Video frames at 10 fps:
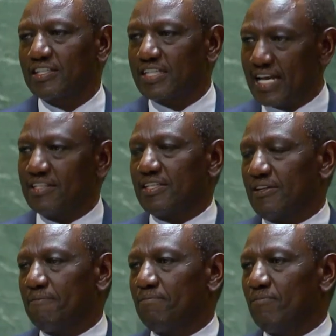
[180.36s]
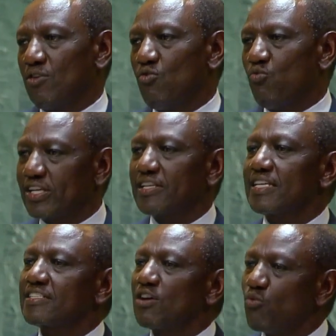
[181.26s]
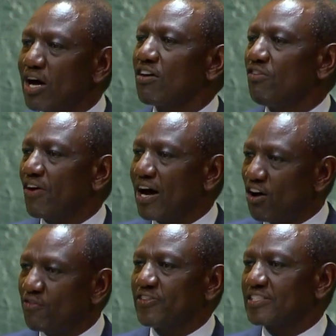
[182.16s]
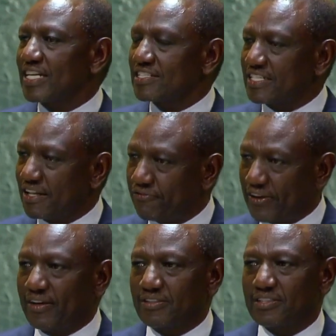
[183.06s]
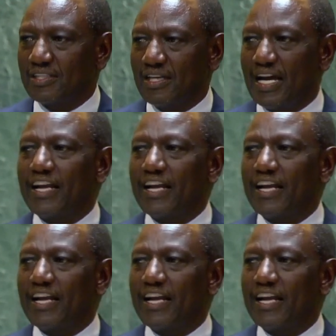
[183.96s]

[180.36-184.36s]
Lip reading: to visit Haiti, witness the work of our officers in the field,